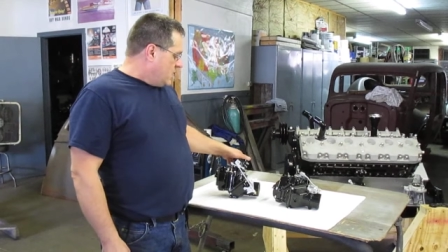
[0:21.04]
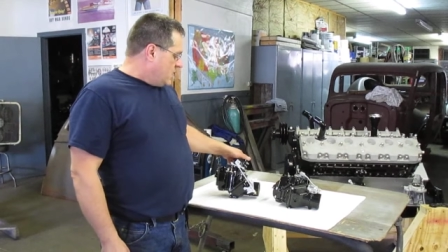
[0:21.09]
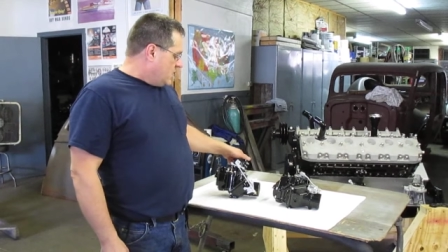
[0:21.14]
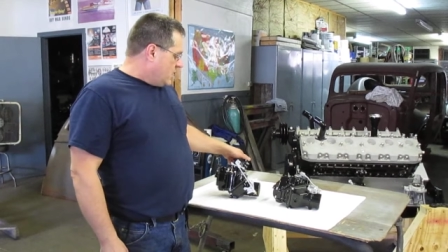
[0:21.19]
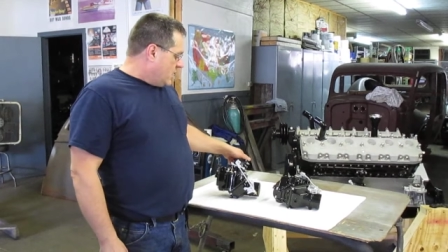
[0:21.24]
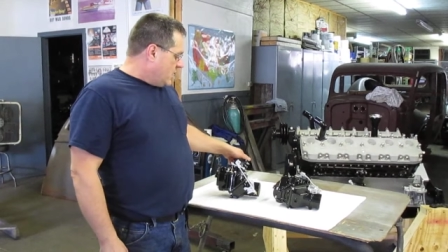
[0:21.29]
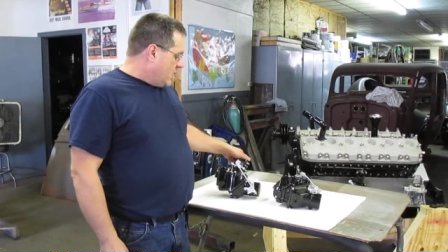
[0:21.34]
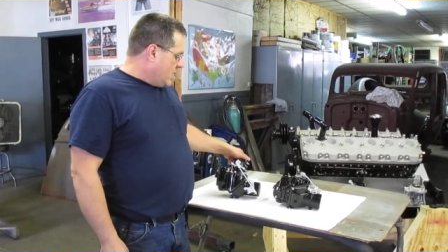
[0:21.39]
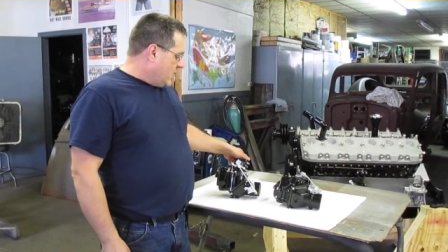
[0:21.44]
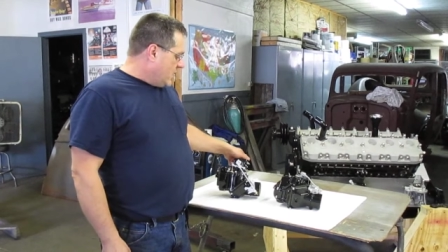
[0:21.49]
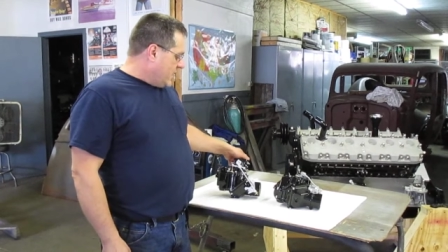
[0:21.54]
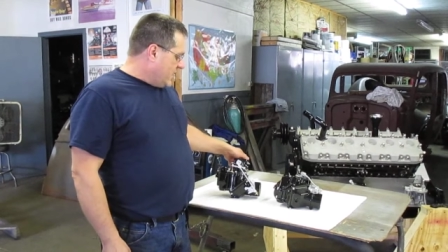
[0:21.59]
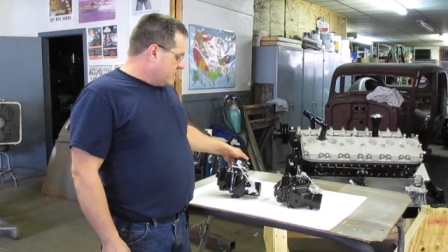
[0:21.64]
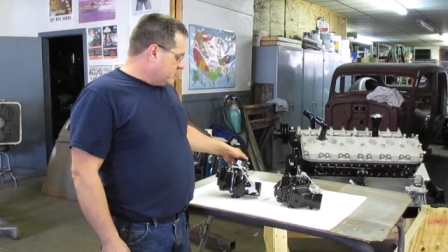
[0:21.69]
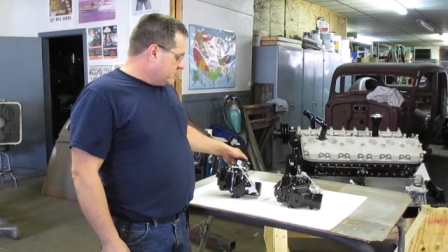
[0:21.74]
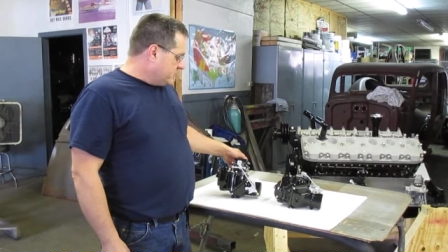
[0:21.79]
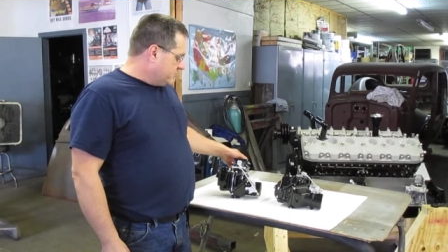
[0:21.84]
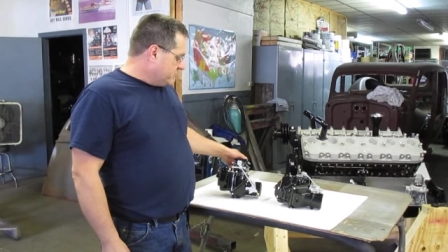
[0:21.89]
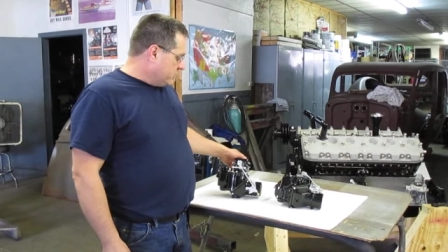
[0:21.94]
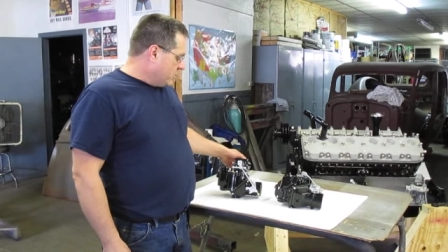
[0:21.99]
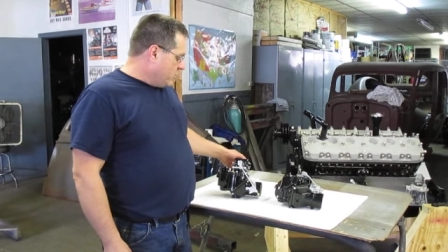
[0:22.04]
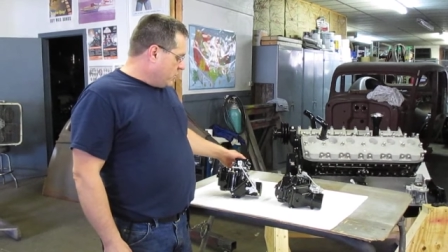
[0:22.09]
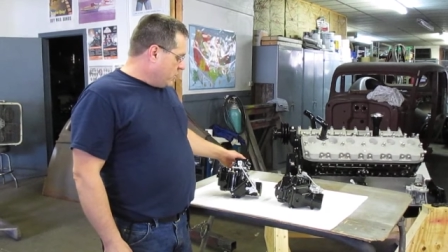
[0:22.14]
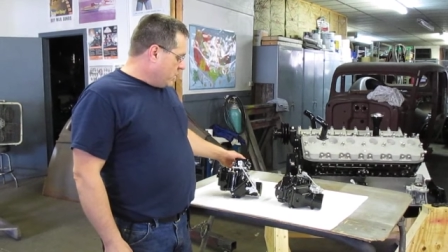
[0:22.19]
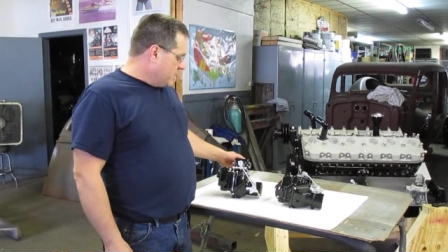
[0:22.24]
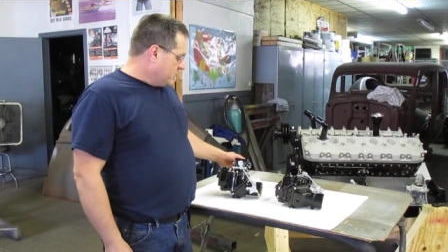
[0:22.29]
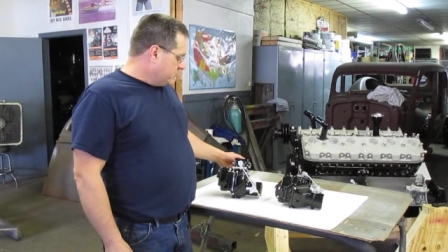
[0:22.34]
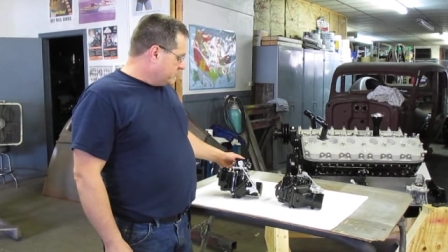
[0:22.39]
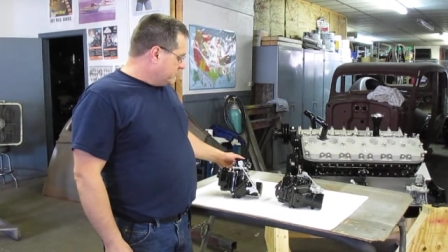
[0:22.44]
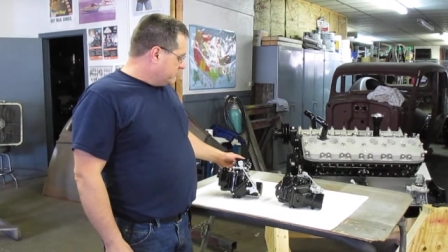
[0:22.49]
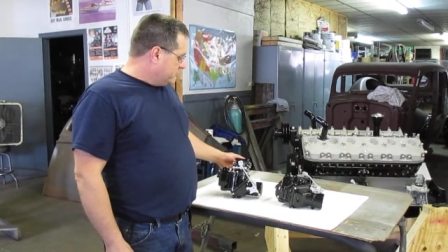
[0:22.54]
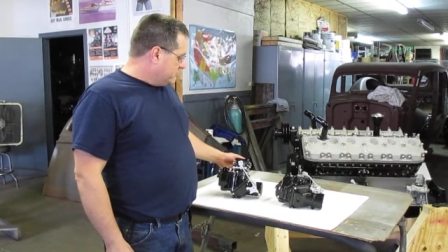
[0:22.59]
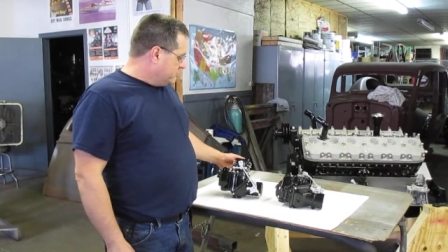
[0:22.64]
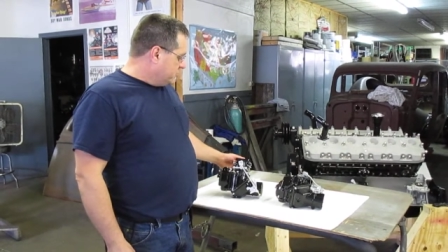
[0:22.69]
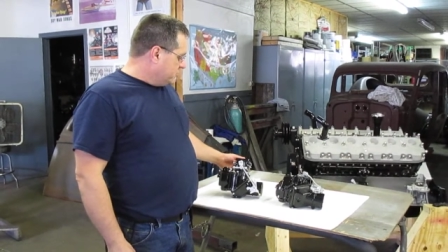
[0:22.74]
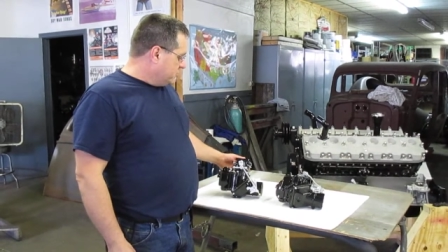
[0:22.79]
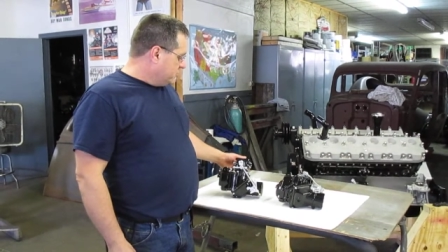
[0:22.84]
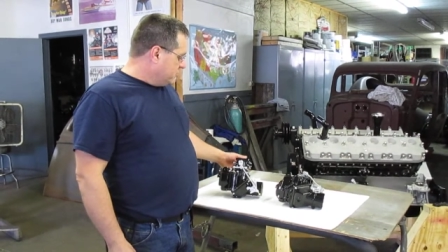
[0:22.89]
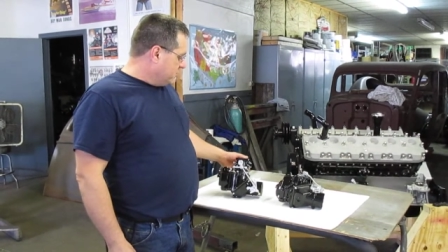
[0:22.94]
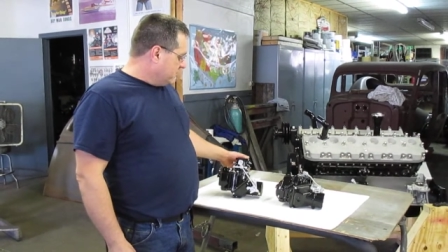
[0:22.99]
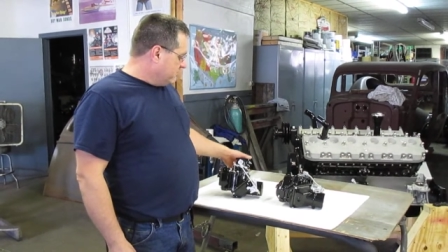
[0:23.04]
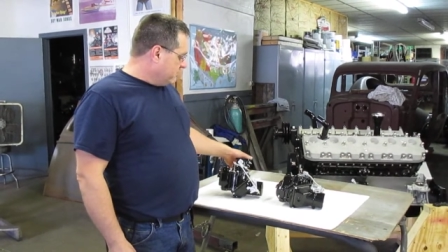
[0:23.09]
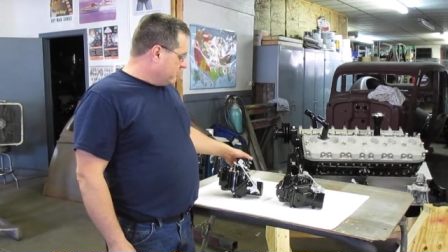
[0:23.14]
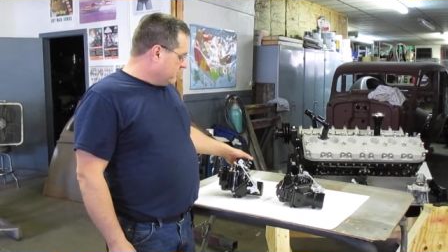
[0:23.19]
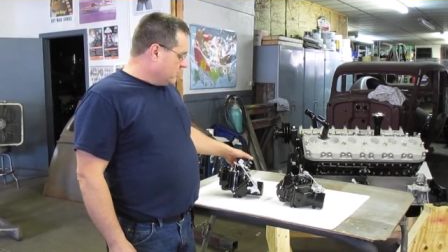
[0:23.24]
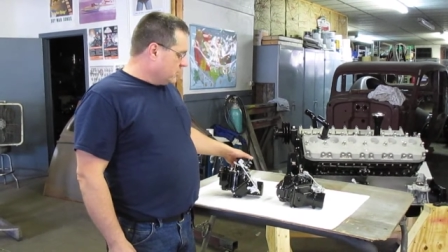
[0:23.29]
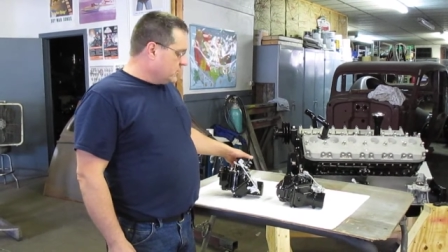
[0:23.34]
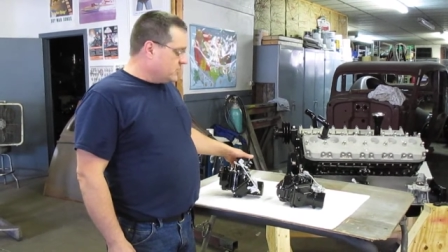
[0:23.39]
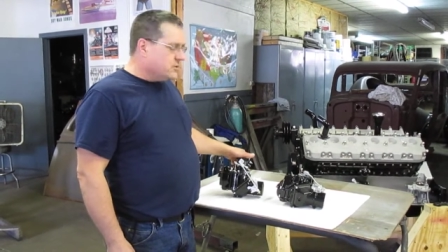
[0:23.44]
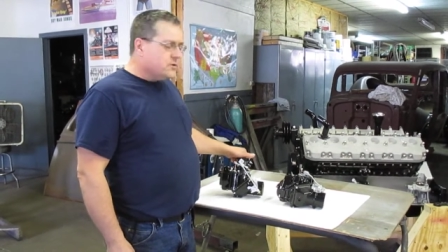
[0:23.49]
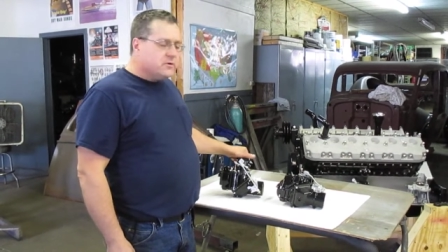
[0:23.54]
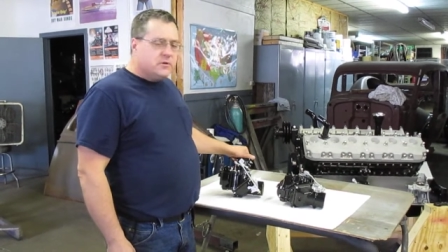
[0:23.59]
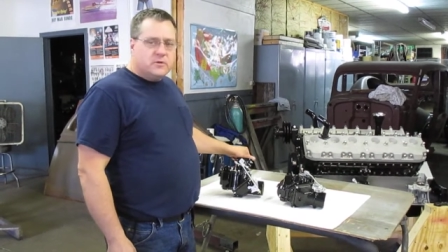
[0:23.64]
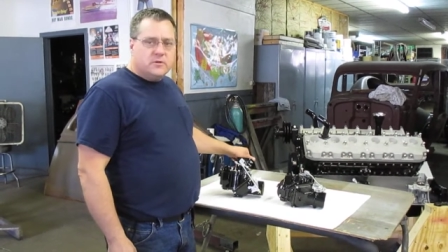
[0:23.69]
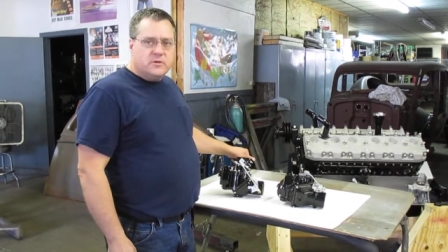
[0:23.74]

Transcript: I had some requests to convert